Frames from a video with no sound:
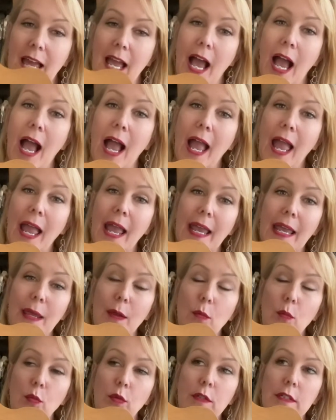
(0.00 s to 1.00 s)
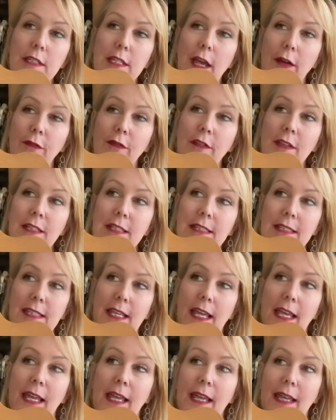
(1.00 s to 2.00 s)
I would definitely
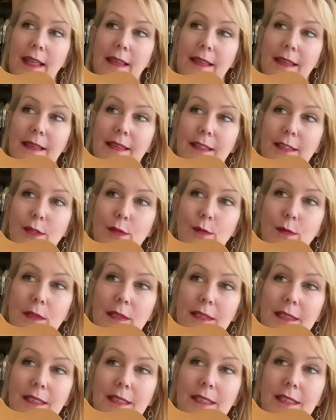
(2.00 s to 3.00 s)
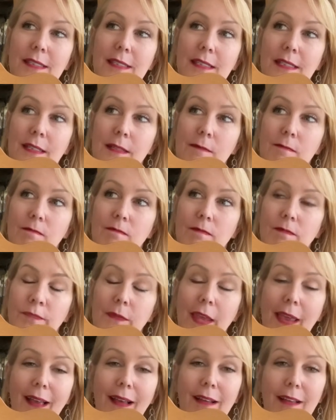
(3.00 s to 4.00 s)
say that this was,
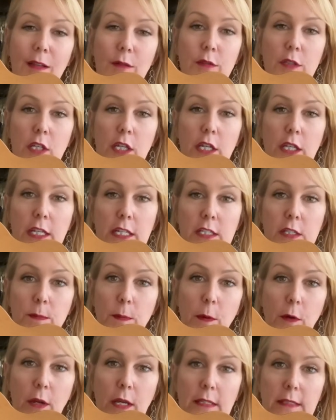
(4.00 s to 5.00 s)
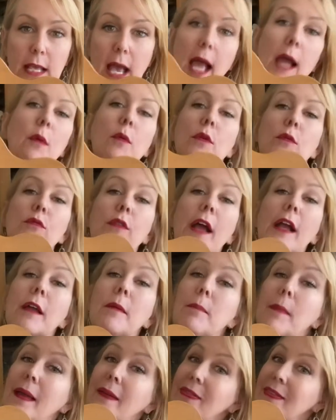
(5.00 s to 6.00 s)
yeah, it was a good experience. I would
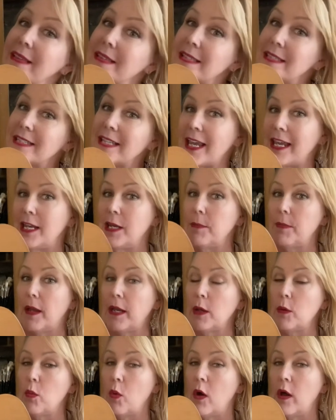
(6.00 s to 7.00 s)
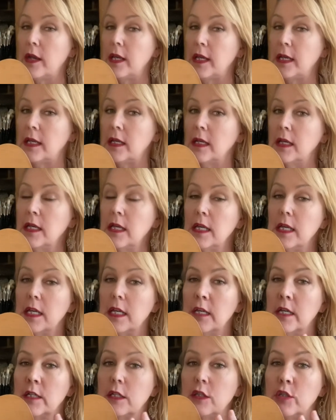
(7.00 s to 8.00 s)
recommend this to anybody wanting
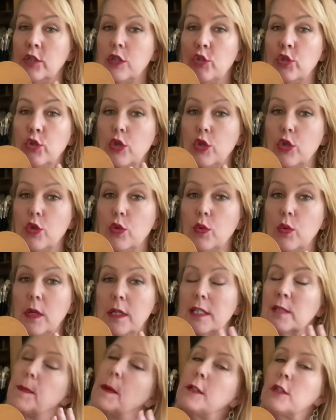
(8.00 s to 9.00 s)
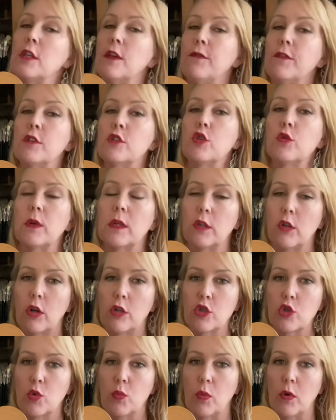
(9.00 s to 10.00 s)
to do, especially if you're doing
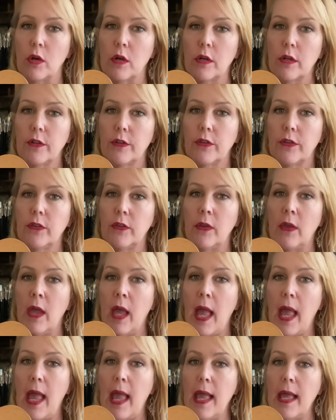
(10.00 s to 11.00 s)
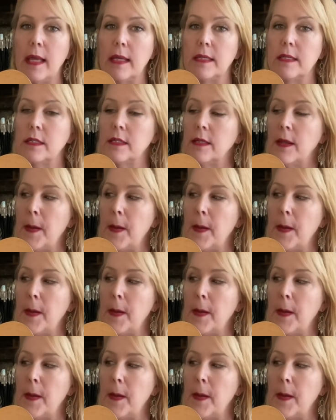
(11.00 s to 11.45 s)
larger works. And